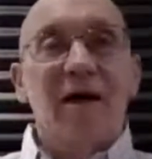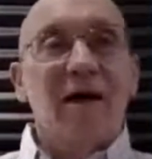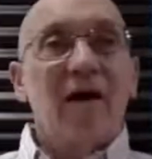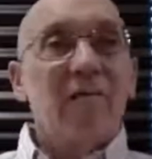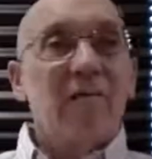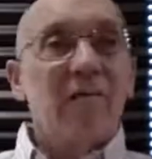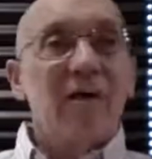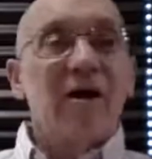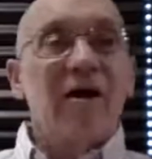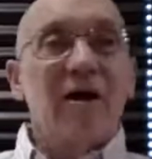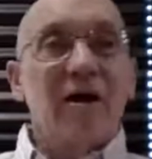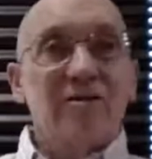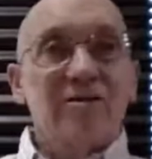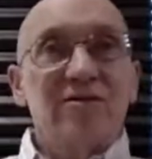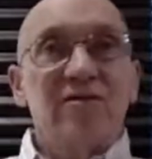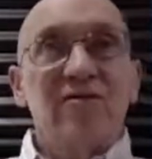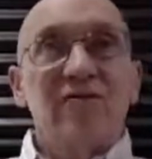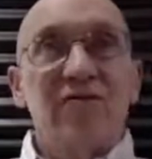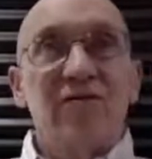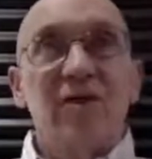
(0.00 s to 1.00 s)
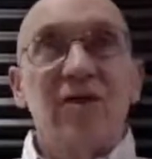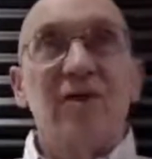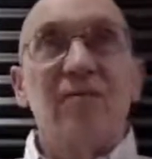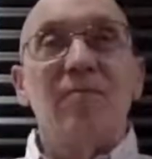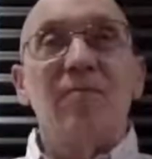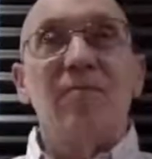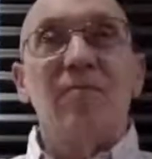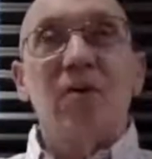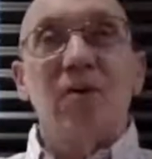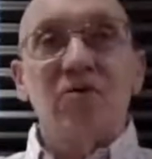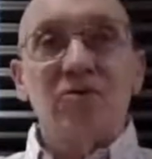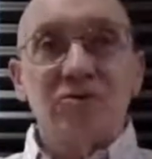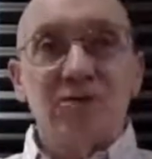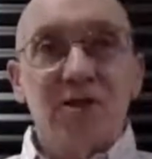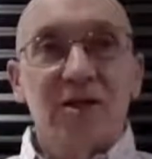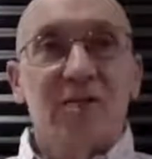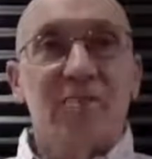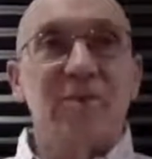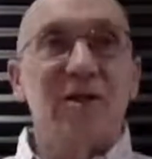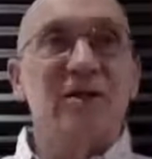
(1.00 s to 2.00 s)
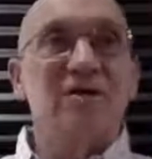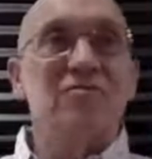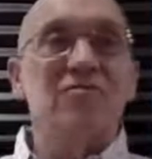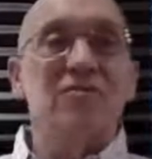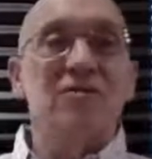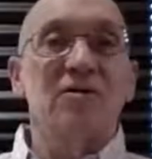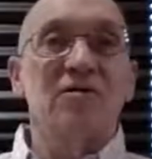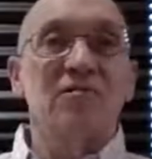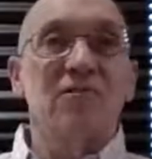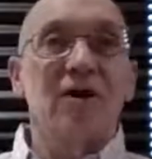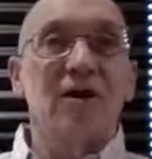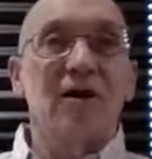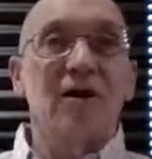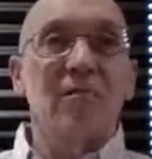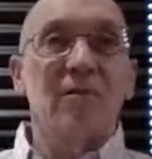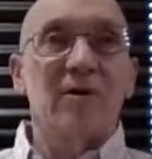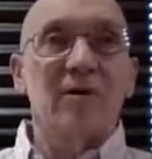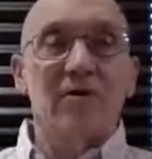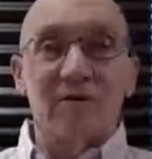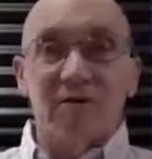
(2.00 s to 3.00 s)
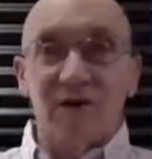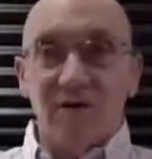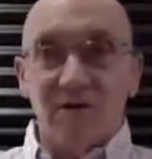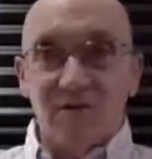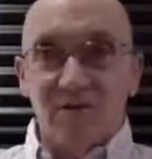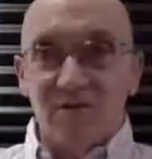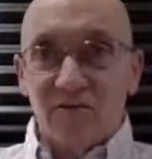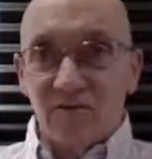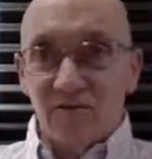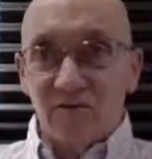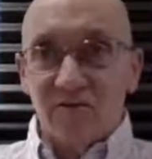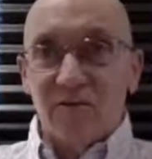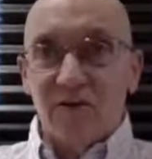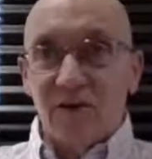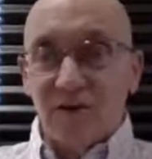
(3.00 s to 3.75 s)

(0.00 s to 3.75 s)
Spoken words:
And because of the mostly peaceful environment that you've